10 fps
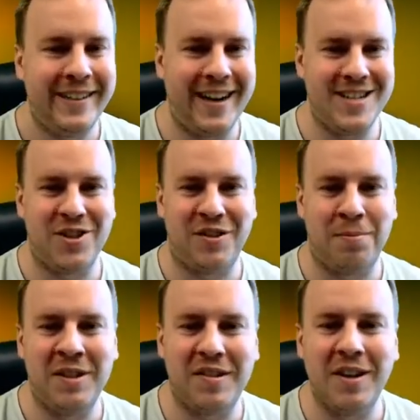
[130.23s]

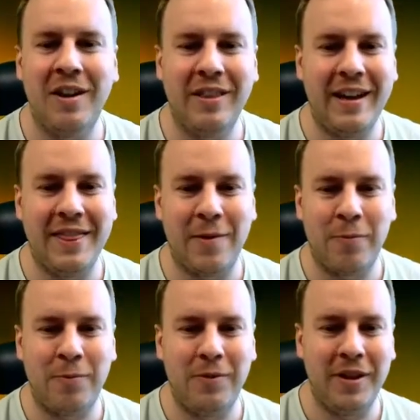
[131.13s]
Adjustment is done and
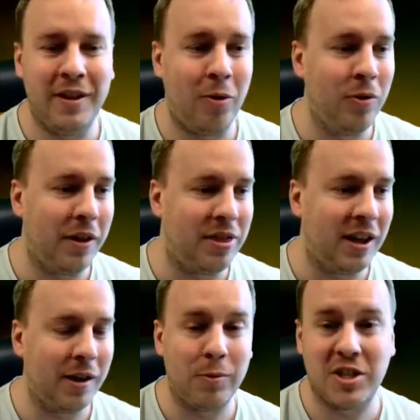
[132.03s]
then the only thing
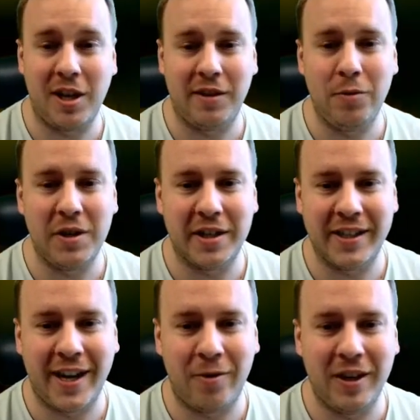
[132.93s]
that we shall do here
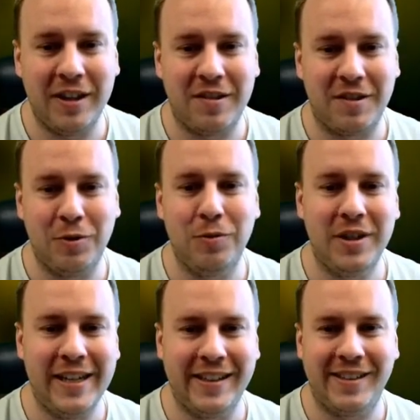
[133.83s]
now is to
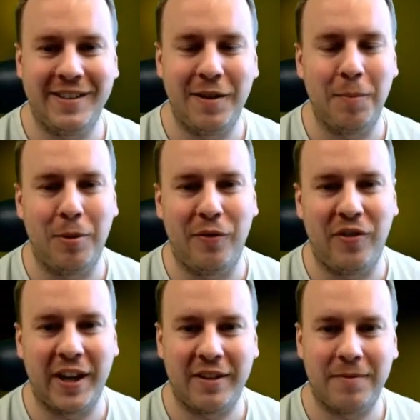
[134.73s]
hit
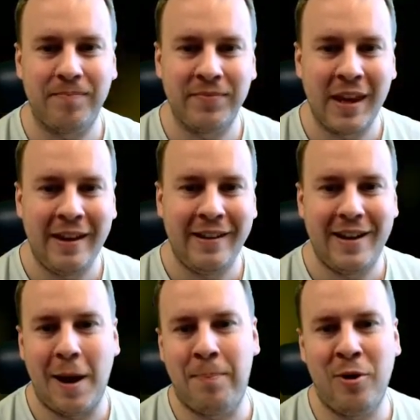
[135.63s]
perfect.
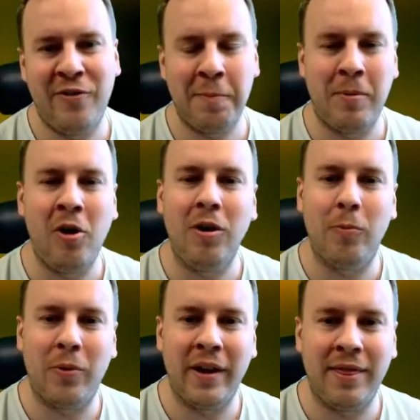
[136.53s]
A perfect ball
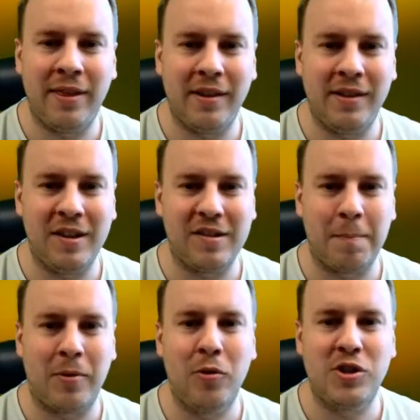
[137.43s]
with this
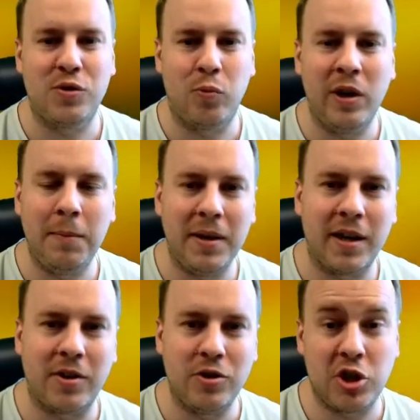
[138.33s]
approach will be a
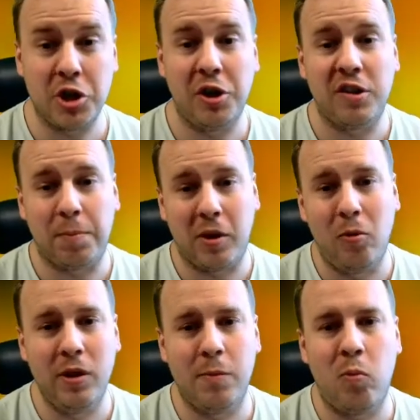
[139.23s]
good chance, but hole
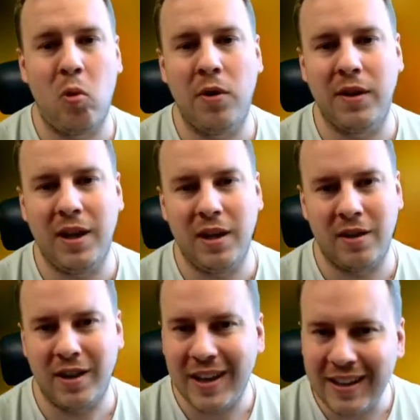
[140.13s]
number one
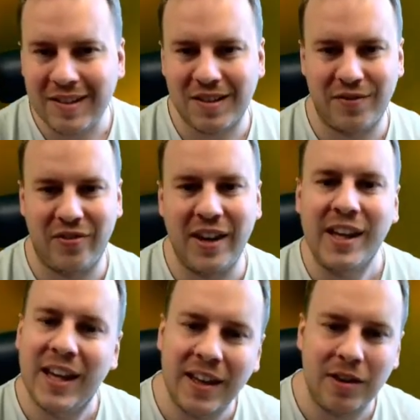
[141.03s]
here is
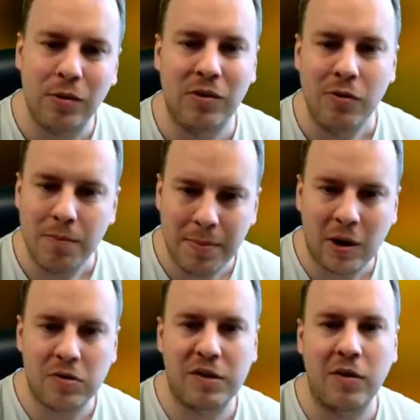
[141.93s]
finicky due to
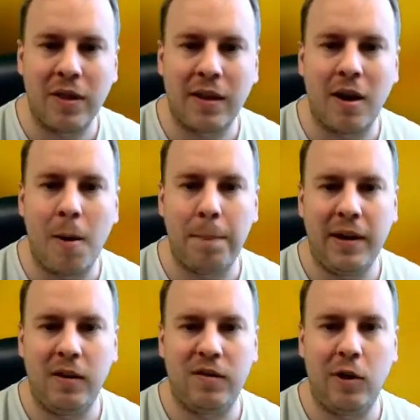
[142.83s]
bouncing on that
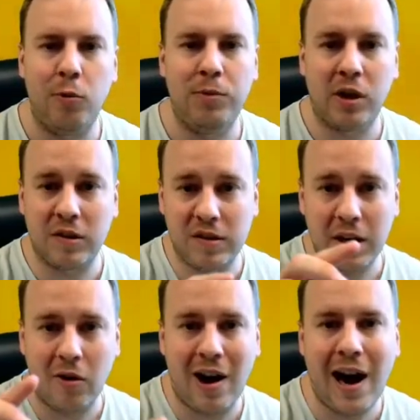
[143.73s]
uphill slope. You can see
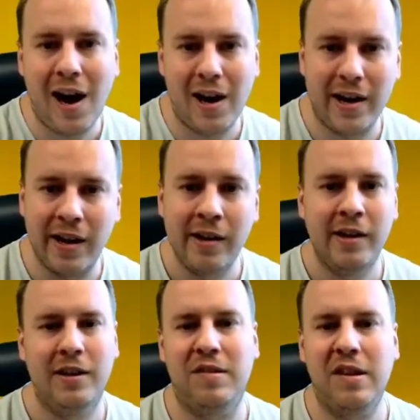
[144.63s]
how high
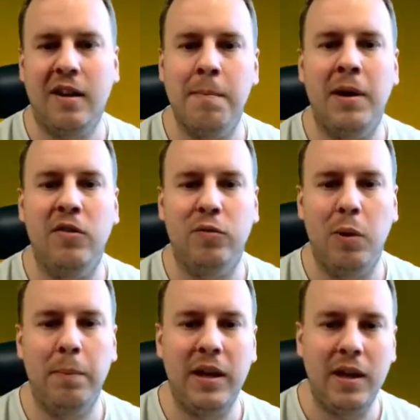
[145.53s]
the second bounce will
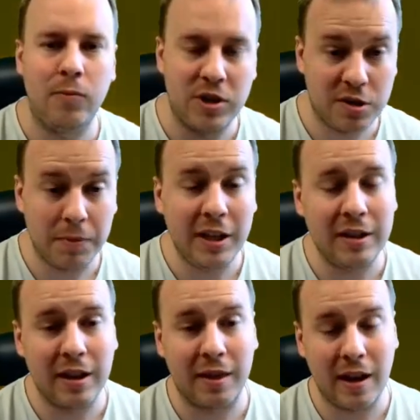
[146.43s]
be, which means
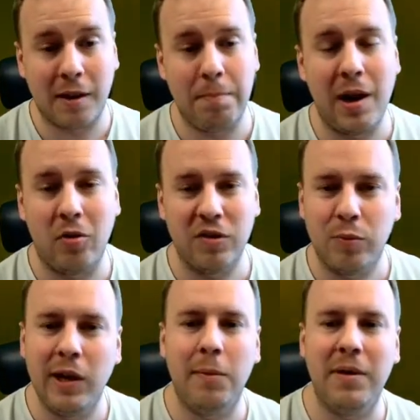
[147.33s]
that that bounce
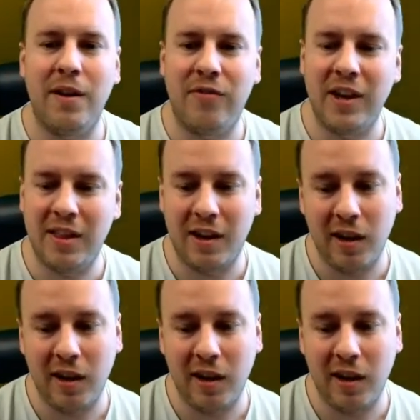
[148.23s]
will be affected a